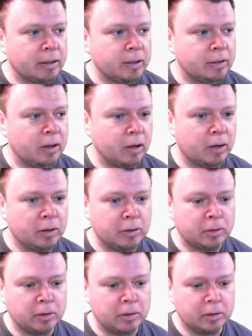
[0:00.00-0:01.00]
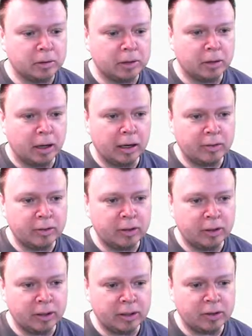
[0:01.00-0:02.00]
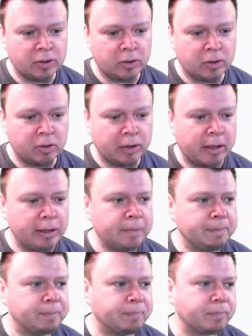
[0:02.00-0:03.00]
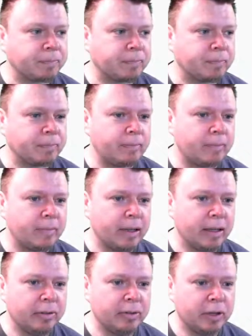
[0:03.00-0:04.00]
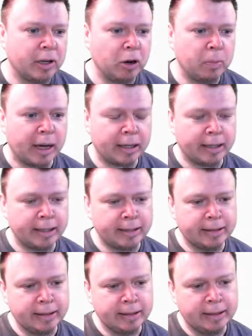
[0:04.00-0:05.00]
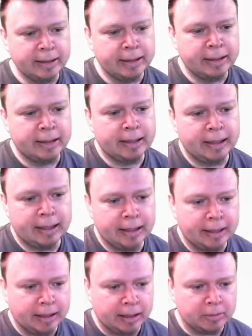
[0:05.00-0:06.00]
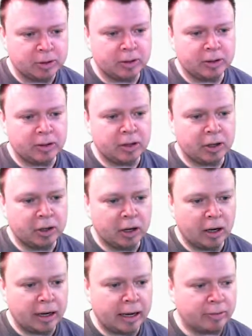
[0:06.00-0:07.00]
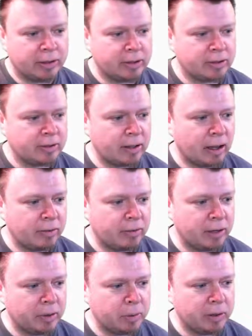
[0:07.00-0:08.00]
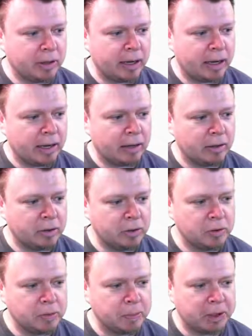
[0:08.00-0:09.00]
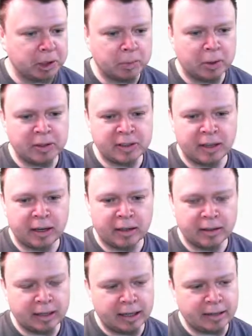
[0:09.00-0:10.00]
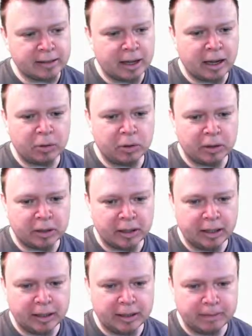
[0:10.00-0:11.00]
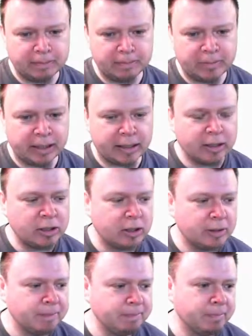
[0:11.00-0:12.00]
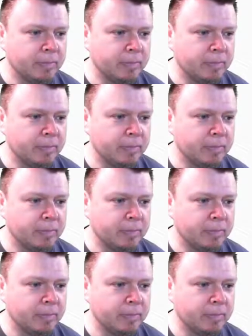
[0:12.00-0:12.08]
So I've turned these on already. If you go back in, I'm just going to show you, I have a staff here. We're going to use Bill Bonza as our technician.